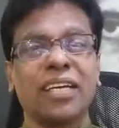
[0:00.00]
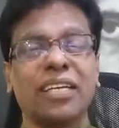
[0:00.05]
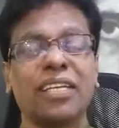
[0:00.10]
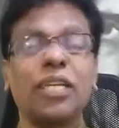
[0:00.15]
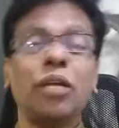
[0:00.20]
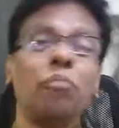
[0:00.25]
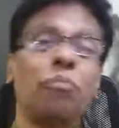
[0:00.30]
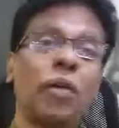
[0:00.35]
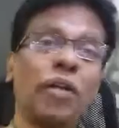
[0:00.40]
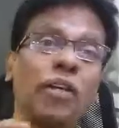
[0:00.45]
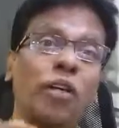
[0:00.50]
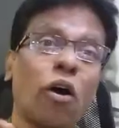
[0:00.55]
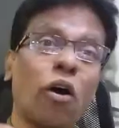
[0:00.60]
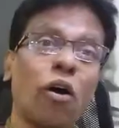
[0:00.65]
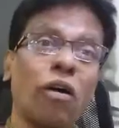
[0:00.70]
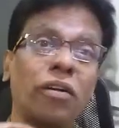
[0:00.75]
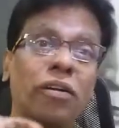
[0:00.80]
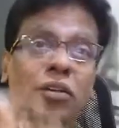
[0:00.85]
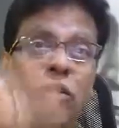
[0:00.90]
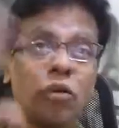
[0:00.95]
depend
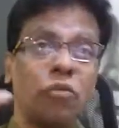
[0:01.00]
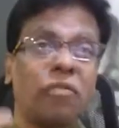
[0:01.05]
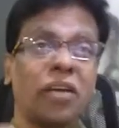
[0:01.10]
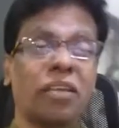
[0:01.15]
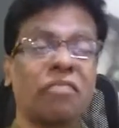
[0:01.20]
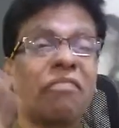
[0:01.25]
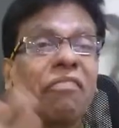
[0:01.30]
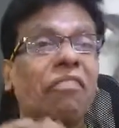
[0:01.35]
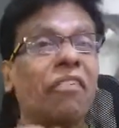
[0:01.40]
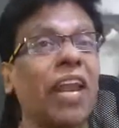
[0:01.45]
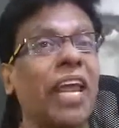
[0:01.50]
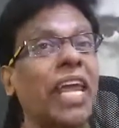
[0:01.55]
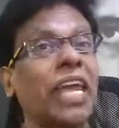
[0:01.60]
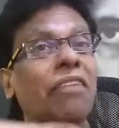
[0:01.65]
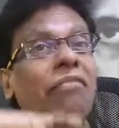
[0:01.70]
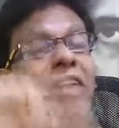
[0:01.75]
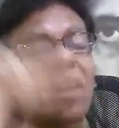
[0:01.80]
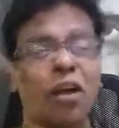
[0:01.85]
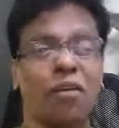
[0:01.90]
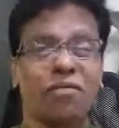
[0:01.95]
on your
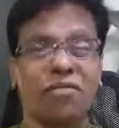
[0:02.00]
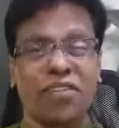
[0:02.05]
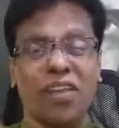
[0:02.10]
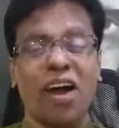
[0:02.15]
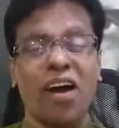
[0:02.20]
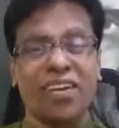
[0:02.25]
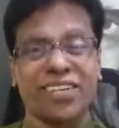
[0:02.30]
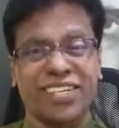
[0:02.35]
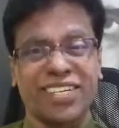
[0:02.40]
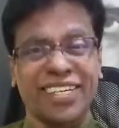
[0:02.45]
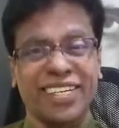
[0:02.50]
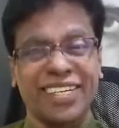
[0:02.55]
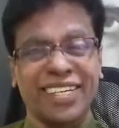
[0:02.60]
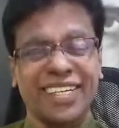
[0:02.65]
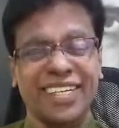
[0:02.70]
flavor of thought,